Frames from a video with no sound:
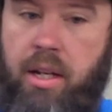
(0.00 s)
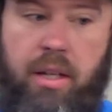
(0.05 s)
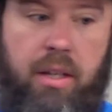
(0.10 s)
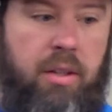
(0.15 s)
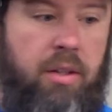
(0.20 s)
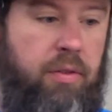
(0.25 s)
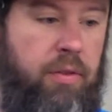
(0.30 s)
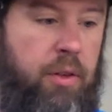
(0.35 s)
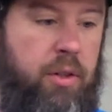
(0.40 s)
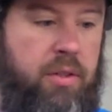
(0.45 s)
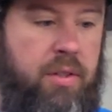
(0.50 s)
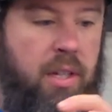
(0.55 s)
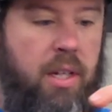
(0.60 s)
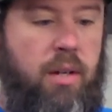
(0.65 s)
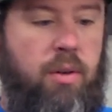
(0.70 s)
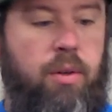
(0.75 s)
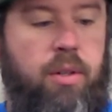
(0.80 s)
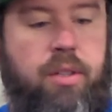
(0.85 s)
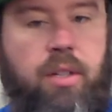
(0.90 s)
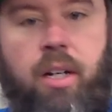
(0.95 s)
the first
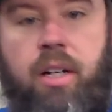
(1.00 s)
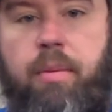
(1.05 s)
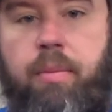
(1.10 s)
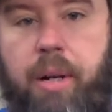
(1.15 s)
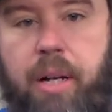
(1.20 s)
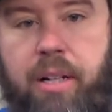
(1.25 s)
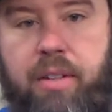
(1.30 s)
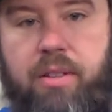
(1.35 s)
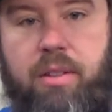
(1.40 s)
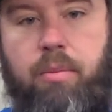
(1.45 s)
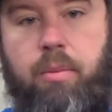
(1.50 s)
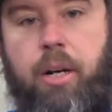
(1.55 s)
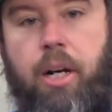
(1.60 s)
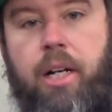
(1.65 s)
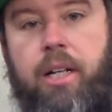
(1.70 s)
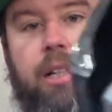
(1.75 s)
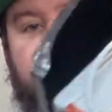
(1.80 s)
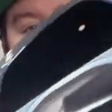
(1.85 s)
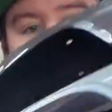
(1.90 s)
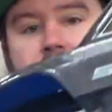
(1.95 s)
thing I want to talk about is the
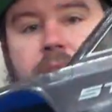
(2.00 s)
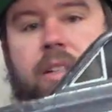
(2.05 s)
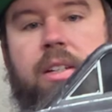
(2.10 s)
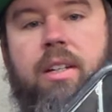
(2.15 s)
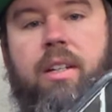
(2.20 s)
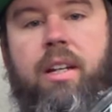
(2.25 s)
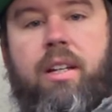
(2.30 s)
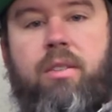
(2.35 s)
bodies.